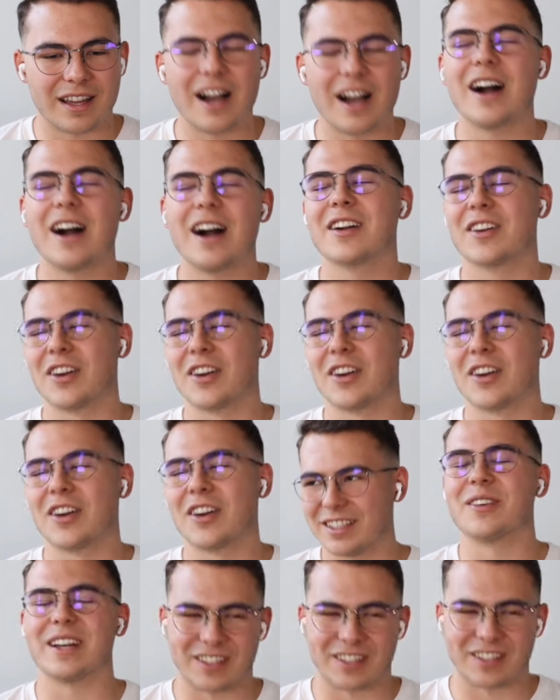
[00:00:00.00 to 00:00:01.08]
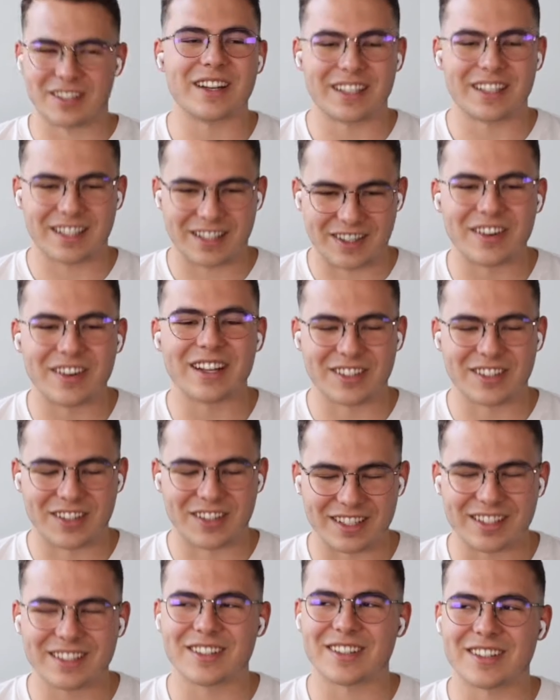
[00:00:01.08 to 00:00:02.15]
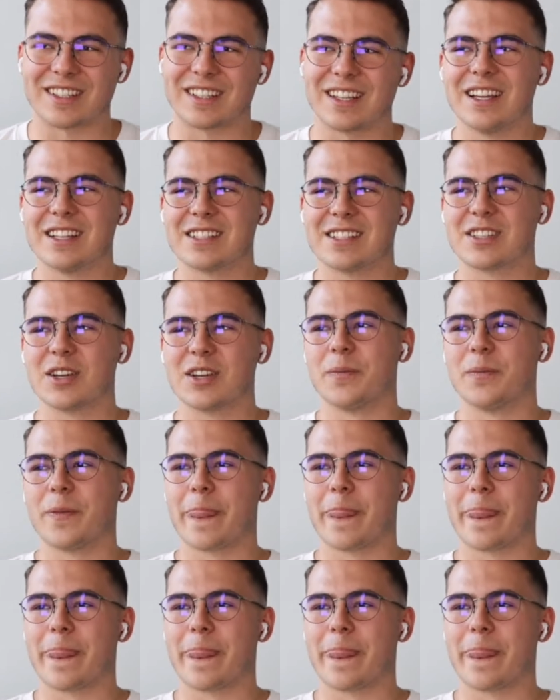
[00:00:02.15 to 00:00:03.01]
Got it. All right. Got it. So